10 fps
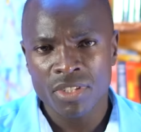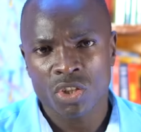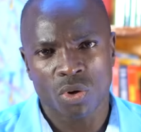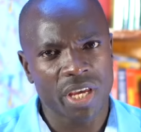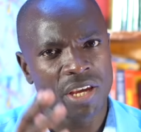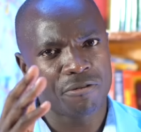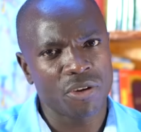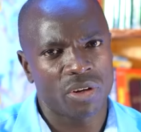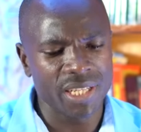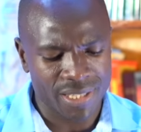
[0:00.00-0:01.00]
So if
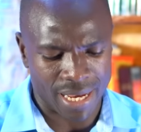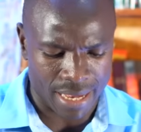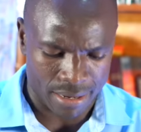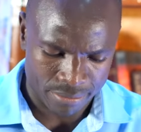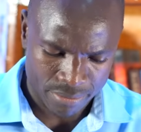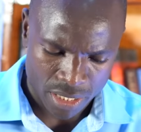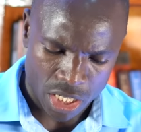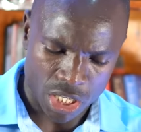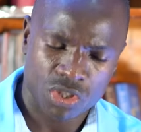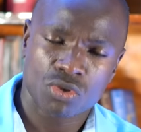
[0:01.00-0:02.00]
your desire
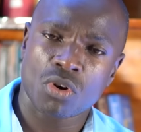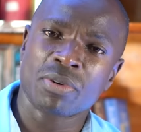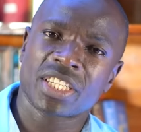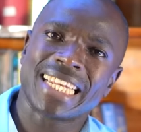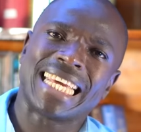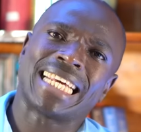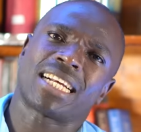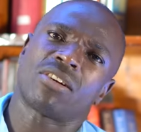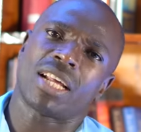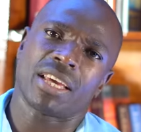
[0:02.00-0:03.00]
is to obtain
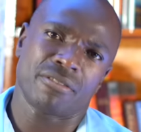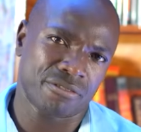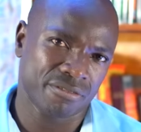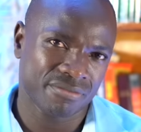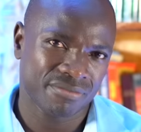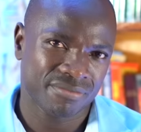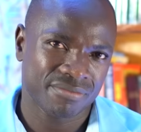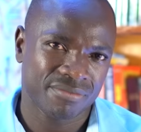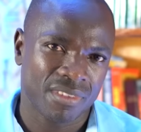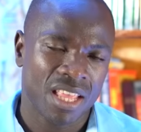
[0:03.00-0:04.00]
eternal life,
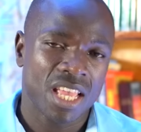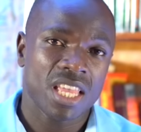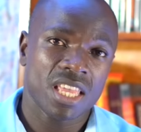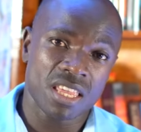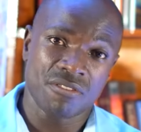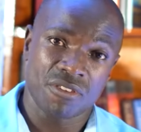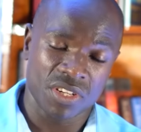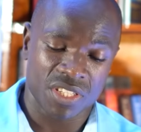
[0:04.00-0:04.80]
and